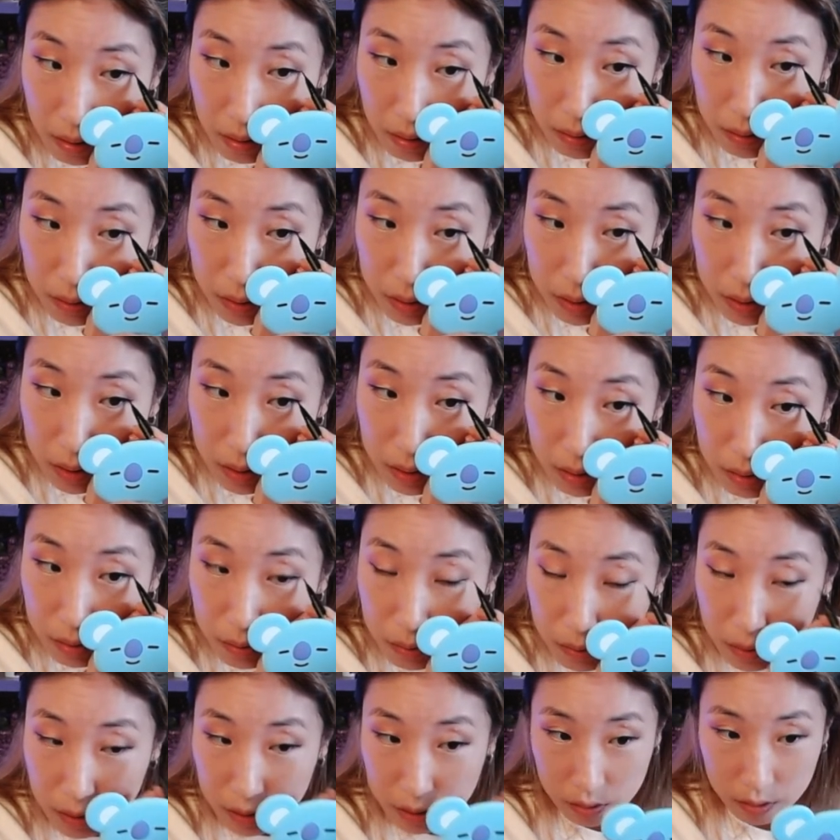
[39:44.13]
Oh shit, this
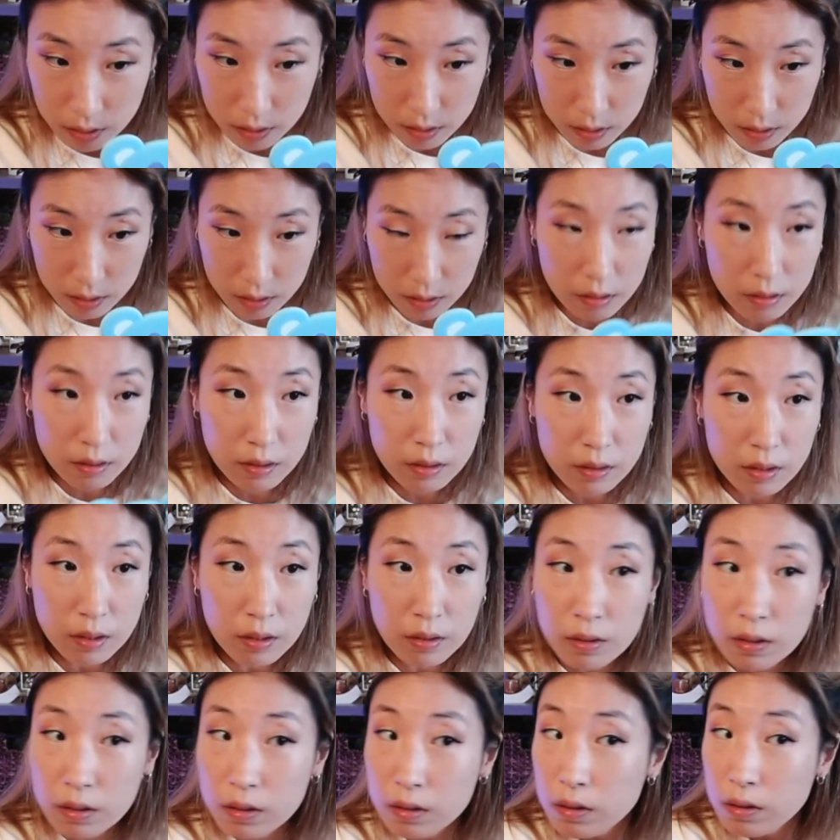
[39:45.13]
one is long.
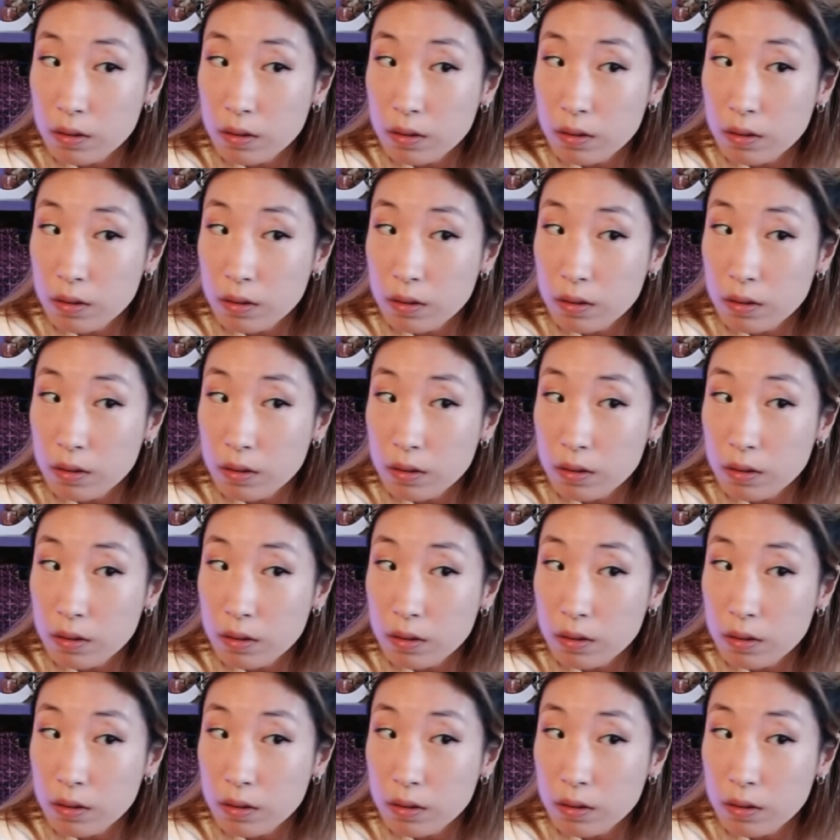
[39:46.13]
No?